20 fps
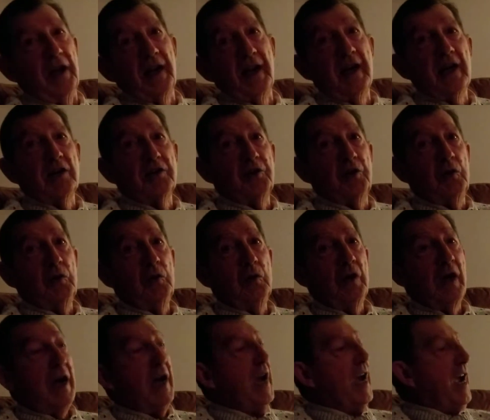on you
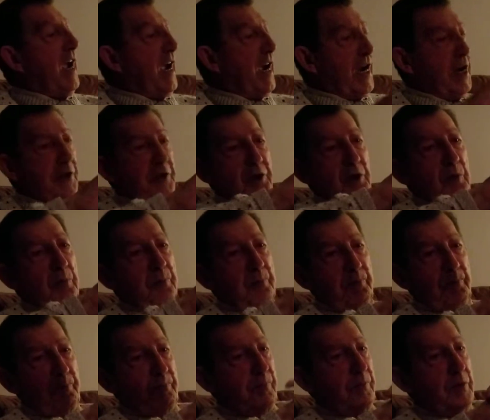and
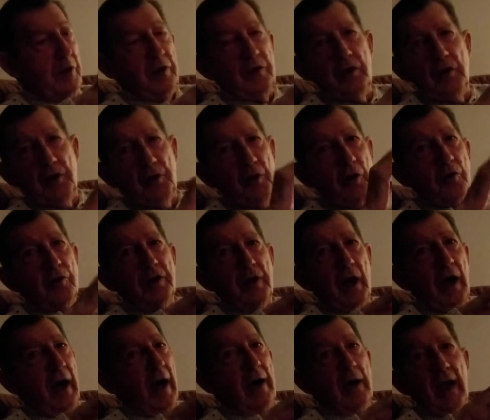
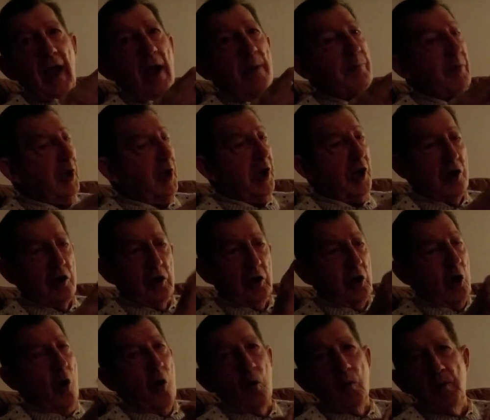I had
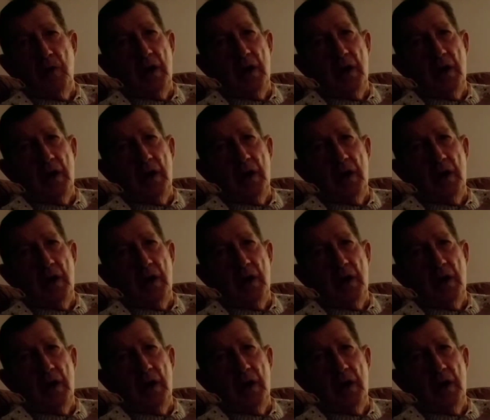mercurochrome,